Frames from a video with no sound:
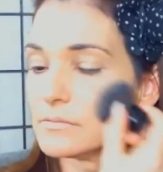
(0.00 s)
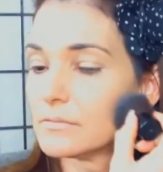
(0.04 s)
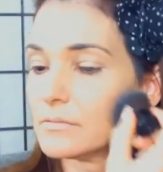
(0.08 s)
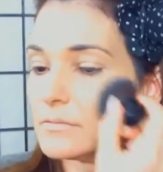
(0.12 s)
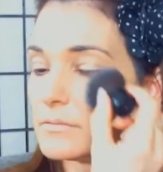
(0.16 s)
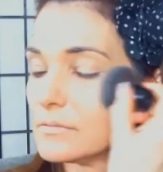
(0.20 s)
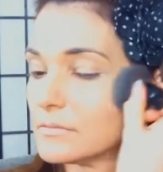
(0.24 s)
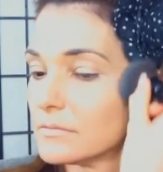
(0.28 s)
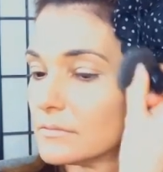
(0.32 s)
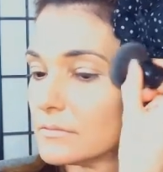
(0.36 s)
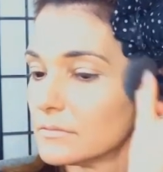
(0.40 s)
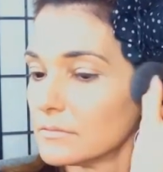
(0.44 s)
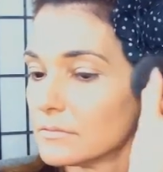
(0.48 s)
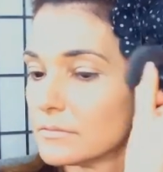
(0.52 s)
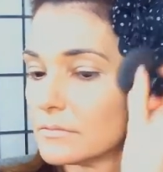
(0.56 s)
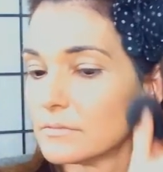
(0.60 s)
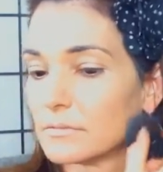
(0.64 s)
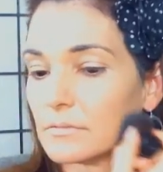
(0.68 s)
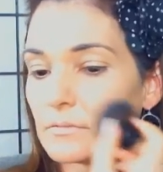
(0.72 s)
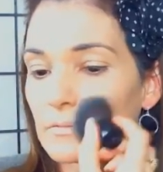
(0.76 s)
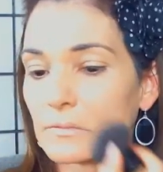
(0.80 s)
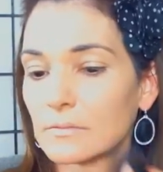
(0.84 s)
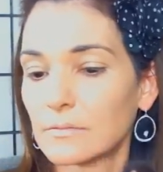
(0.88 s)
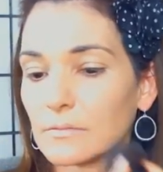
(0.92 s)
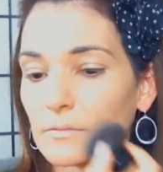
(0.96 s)

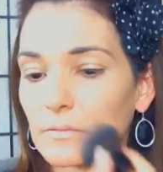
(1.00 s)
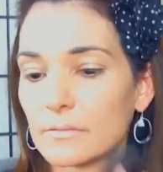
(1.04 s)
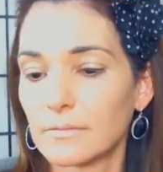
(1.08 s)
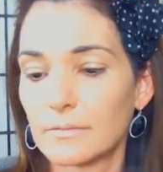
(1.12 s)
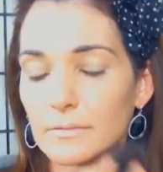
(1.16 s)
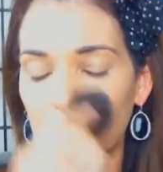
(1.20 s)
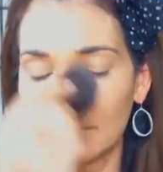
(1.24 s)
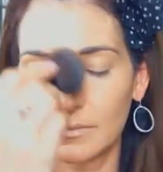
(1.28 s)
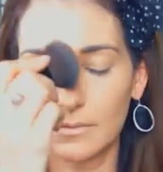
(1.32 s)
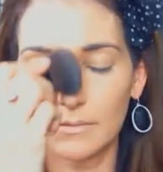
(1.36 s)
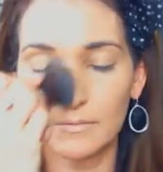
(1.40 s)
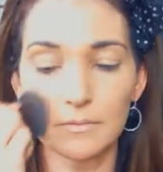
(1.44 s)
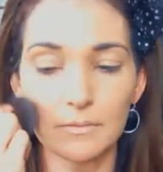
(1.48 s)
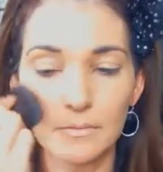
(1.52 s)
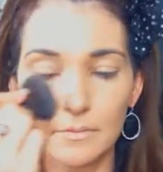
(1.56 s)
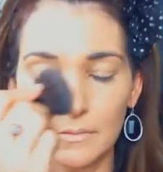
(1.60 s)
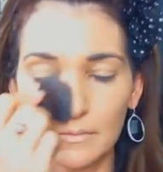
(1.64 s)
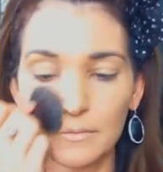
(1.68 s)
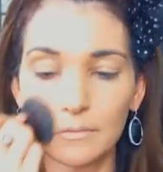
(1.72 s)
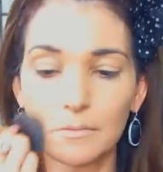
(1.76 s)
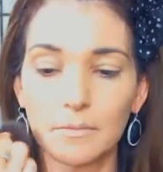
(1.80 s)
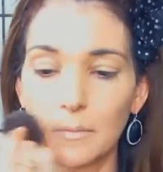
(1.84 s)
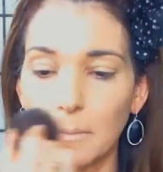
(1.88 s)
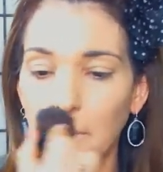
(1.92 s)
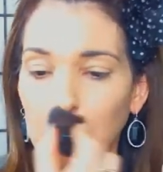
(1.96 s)

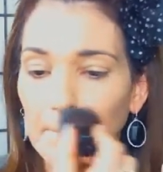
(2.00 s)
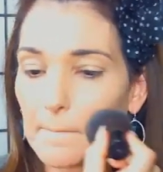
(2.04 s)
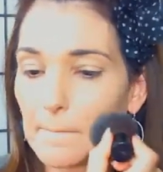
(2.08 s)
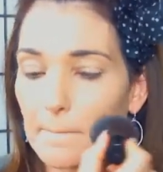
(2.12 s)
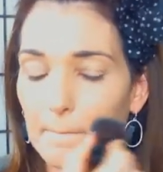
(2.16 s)
(no one is talking)